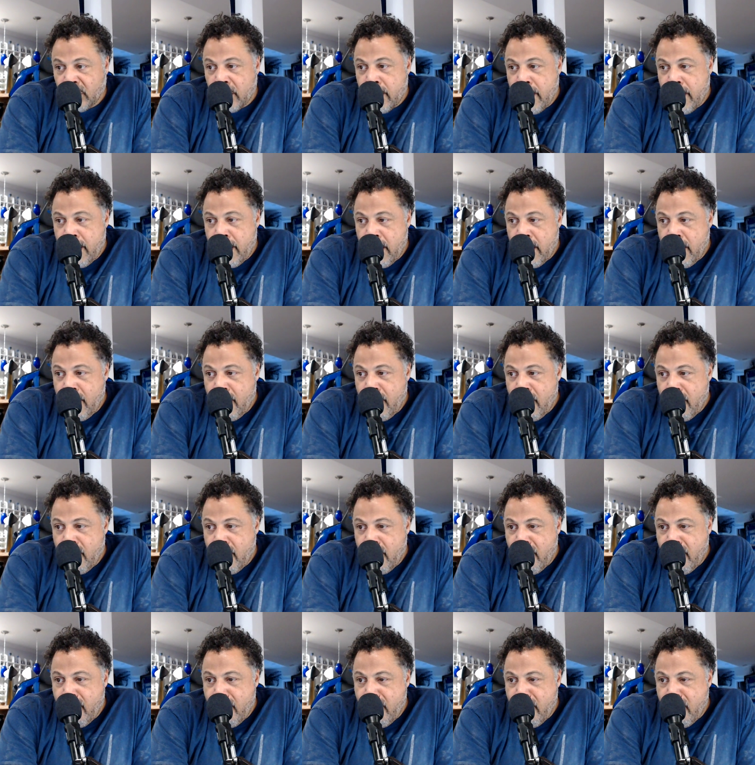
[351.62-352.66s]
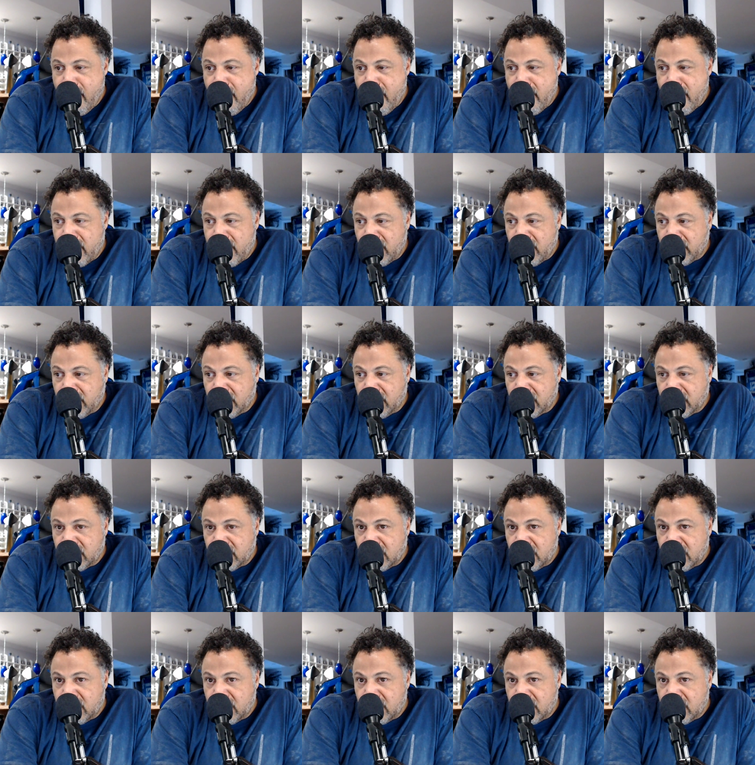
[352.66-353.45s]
(no one is talking)